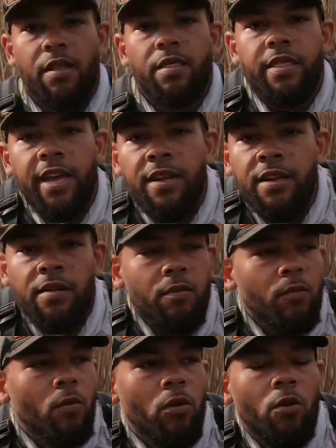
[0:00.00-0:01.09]
Then
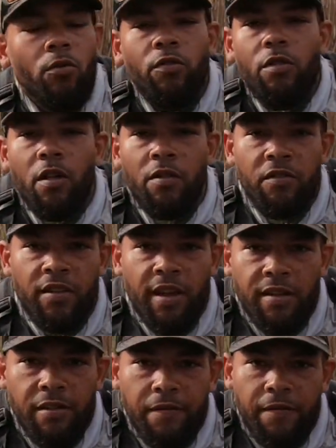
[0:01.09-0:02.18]
we'll go to the other side
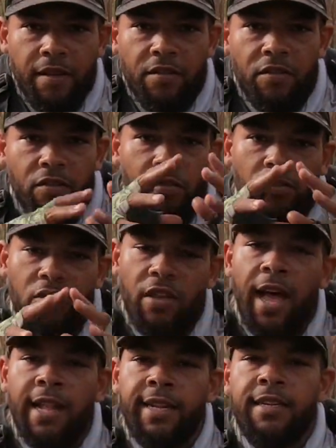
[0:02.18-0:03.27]
of the fence, your
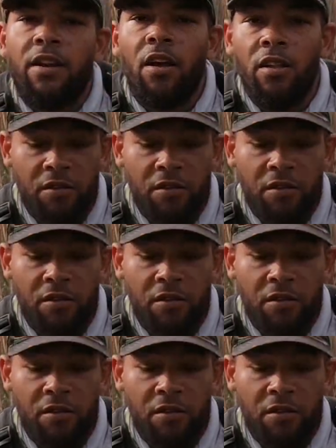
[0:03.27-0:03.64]
solid color.